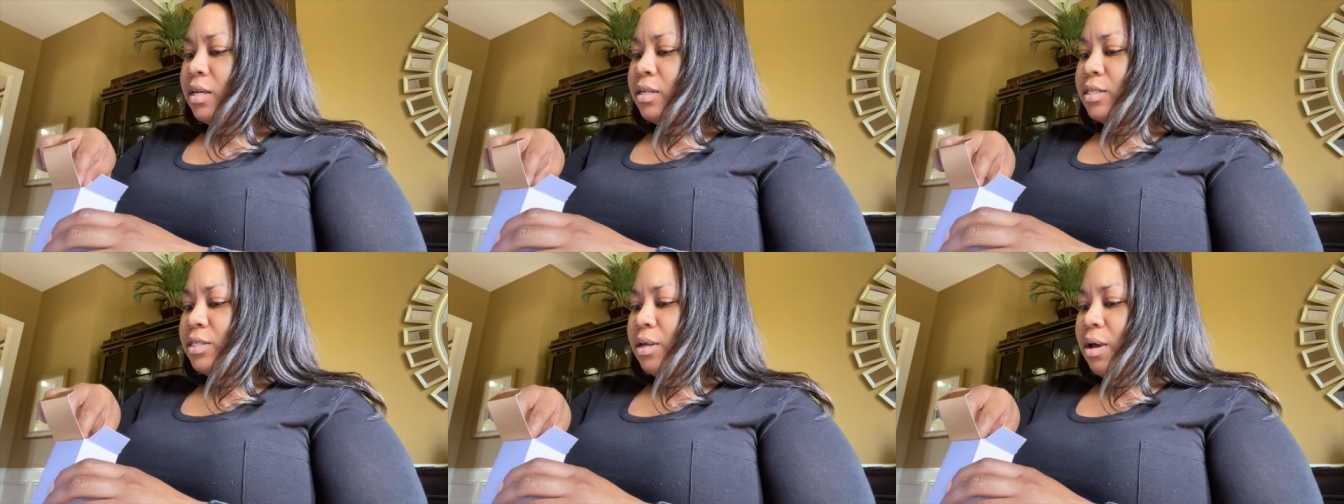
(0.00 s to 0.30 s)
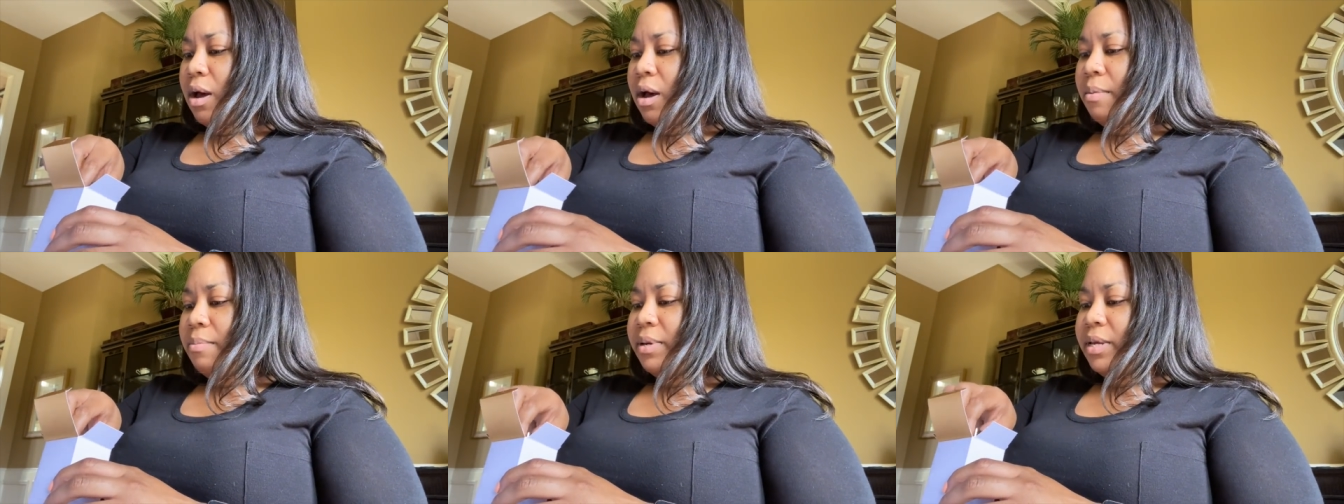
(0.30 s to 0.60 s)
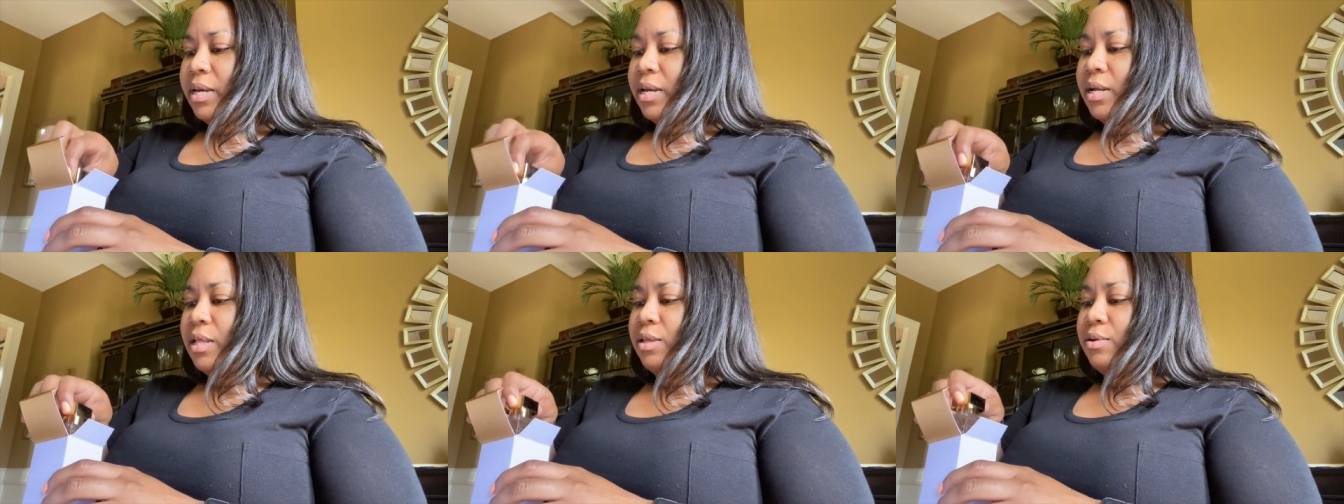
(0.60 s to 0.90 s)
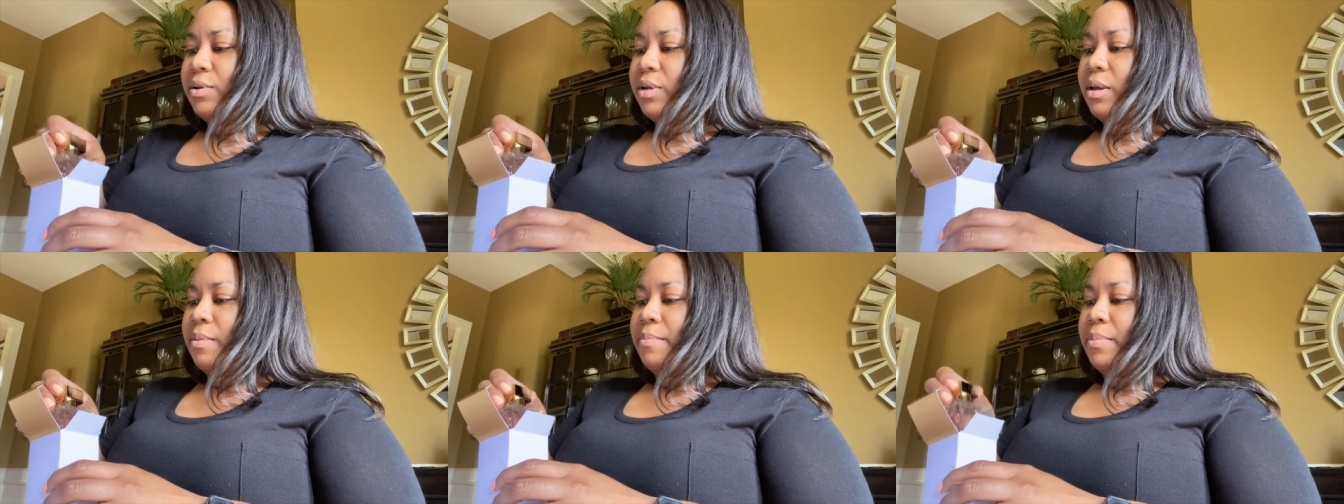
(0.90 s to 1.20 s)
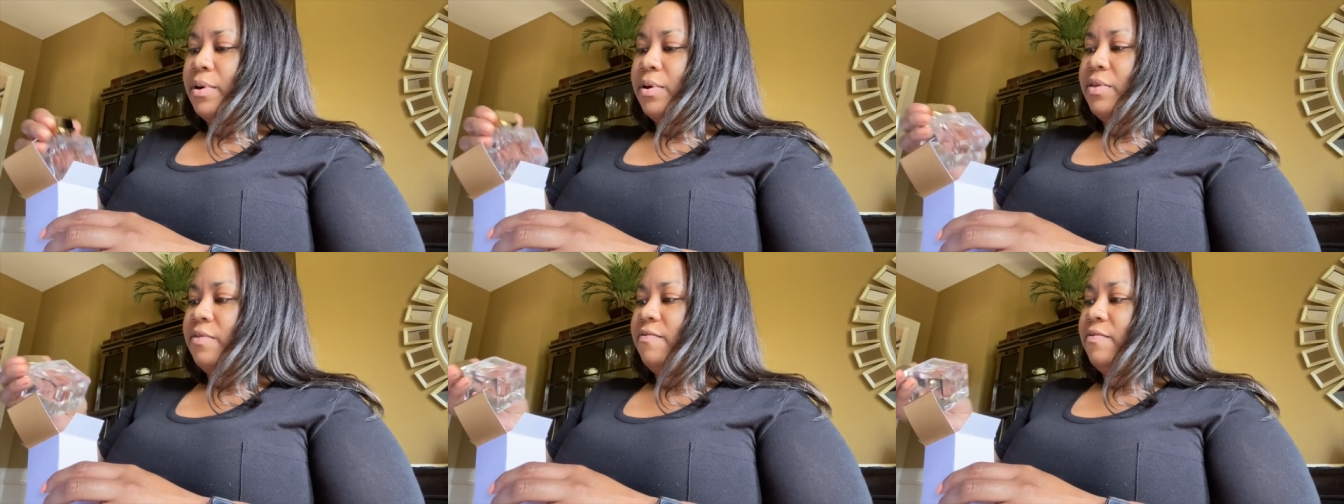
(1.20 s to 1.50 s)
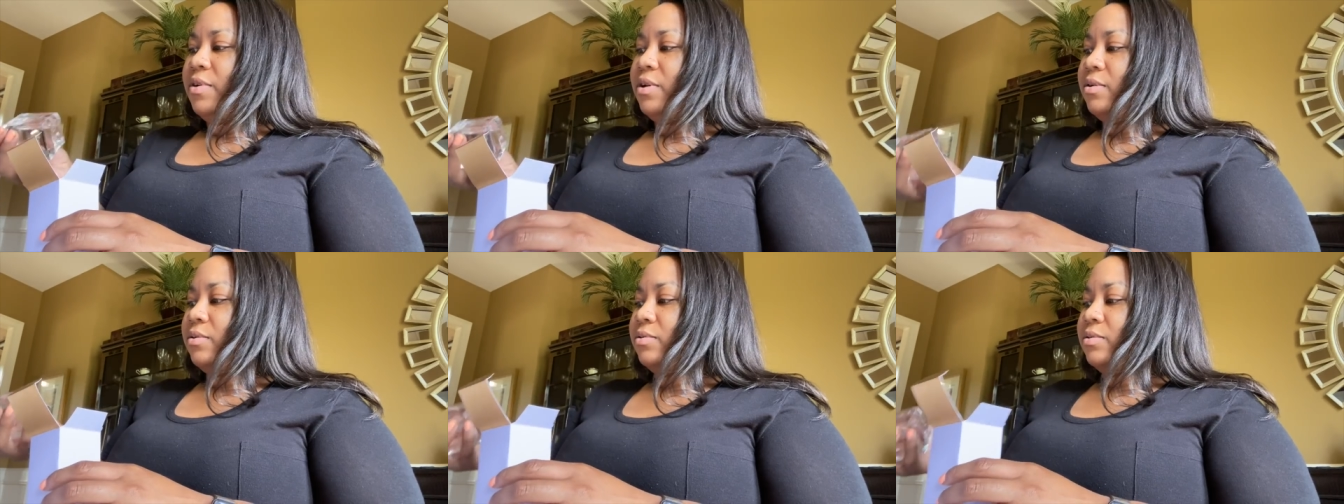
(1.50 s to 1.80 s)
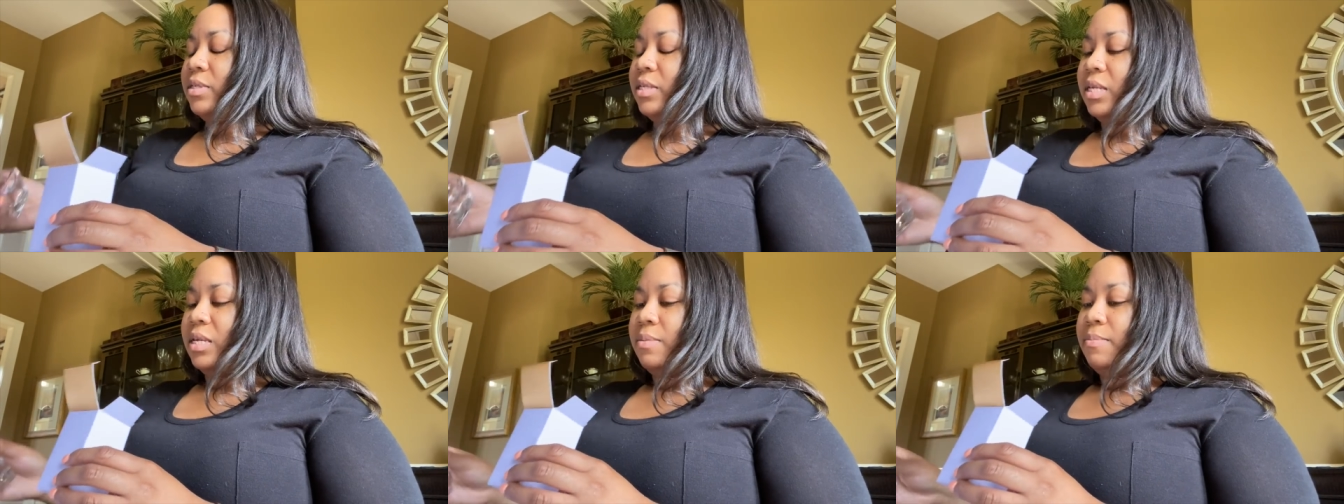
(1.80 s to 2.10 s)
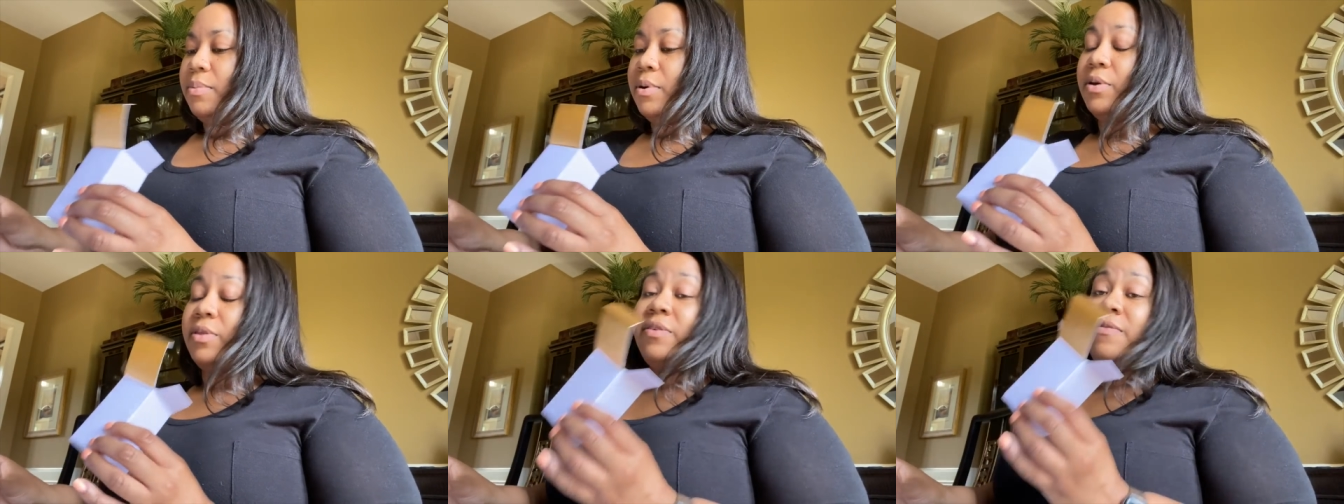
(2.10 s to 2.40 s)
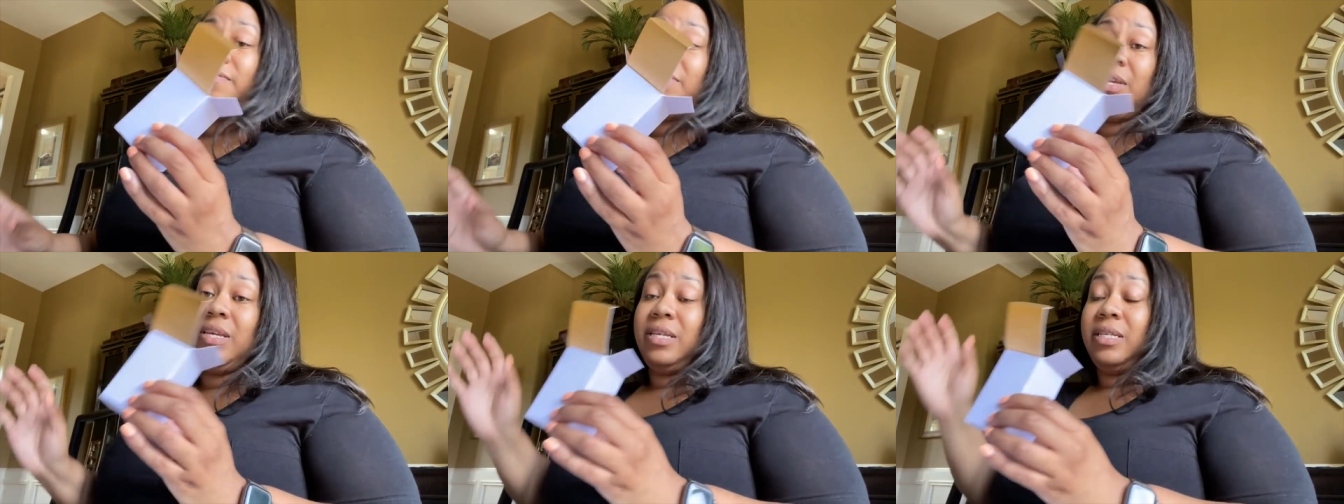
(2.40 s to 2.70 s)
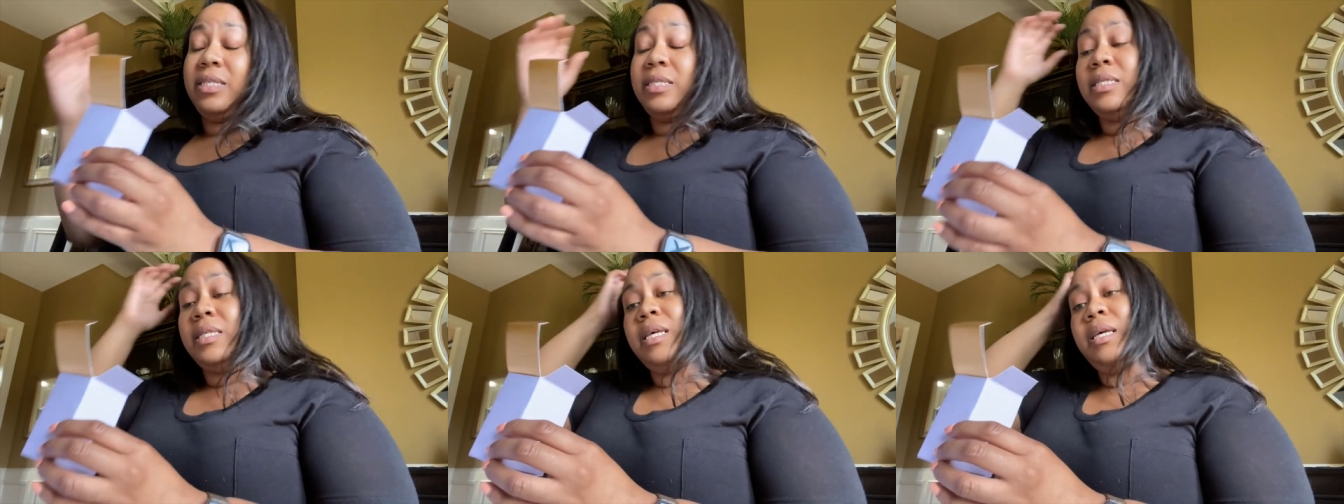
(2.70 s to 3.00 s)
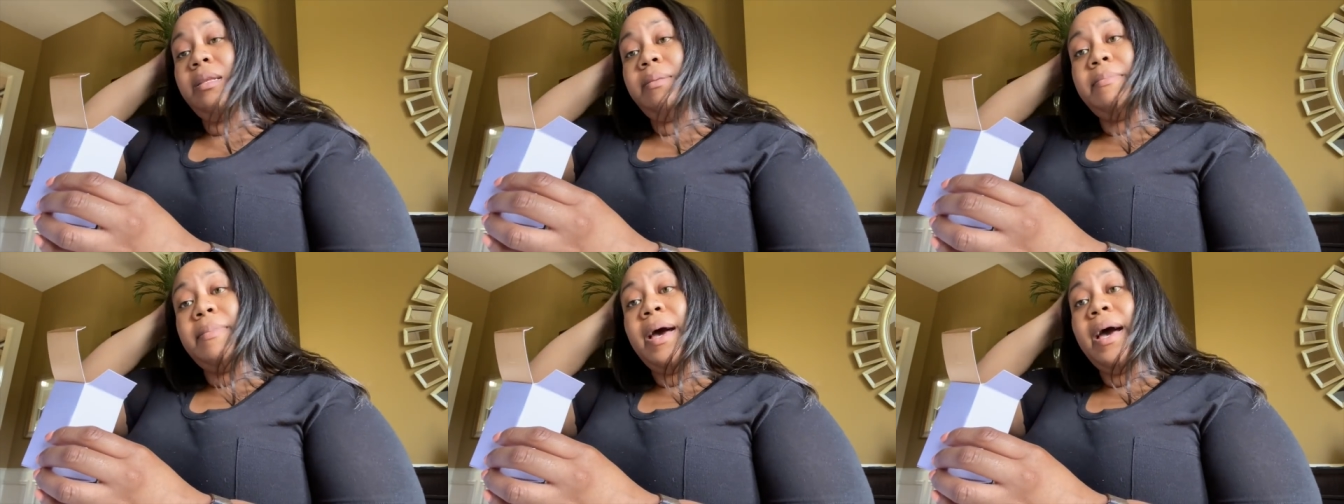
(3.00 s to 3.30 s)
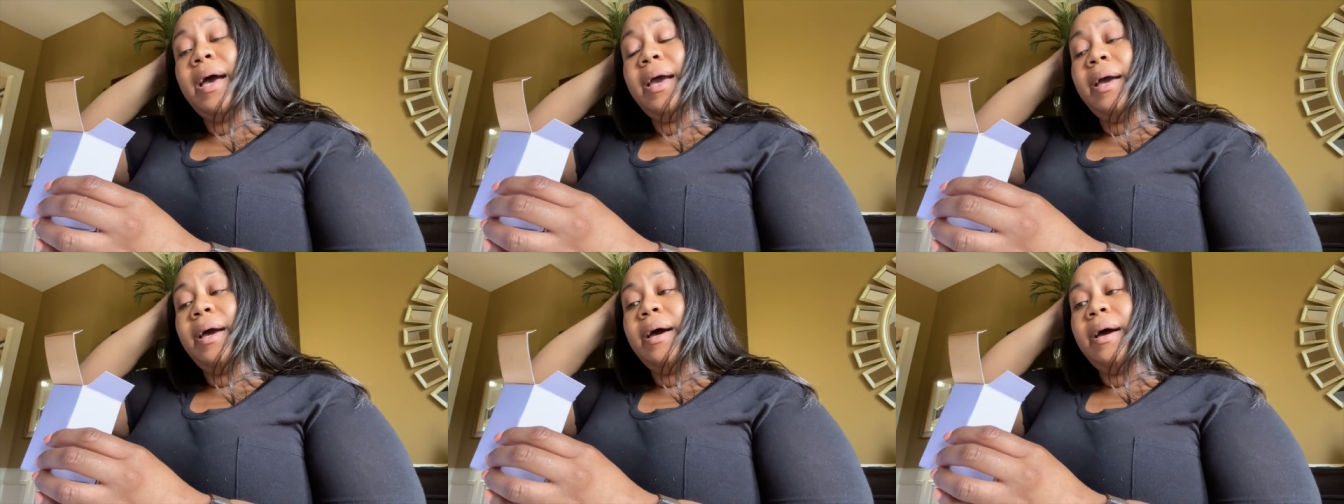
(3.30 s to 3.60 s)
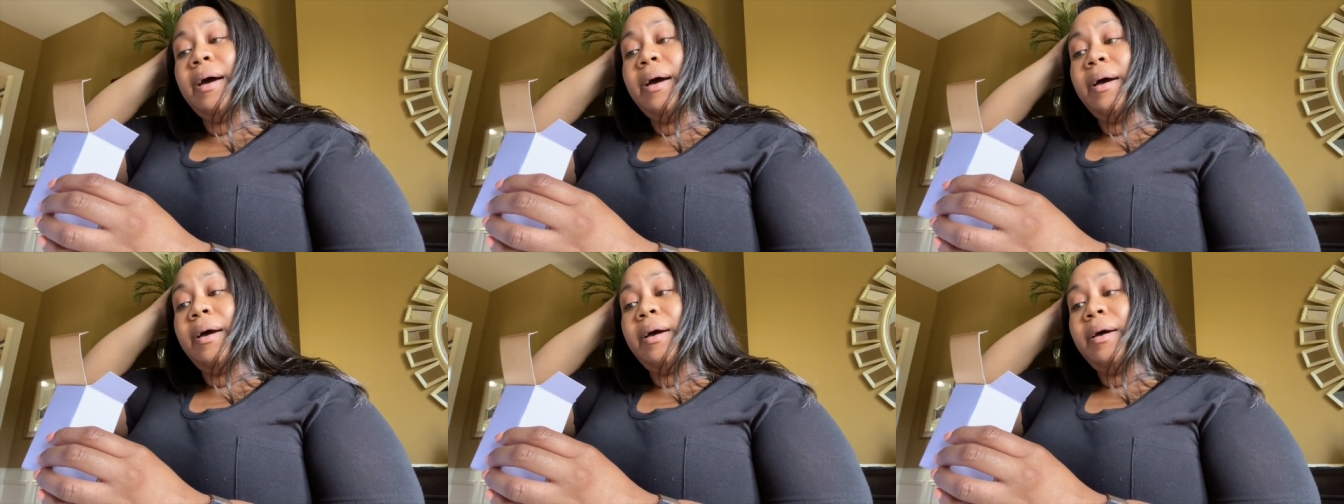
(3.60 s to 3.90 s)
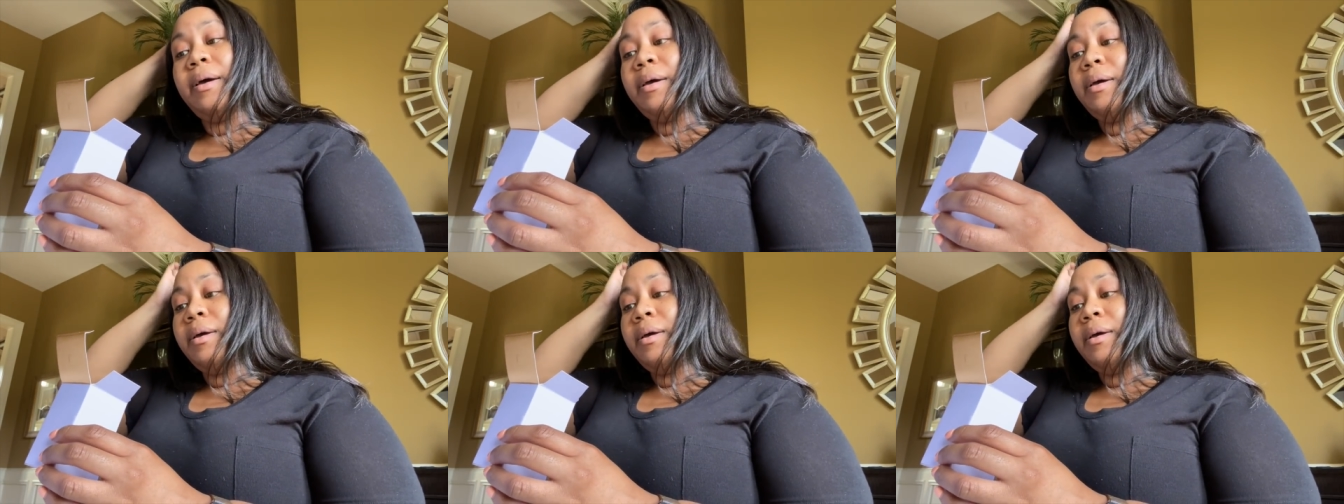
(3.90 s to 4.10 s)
So I'll be including both of those, both of these in my uh,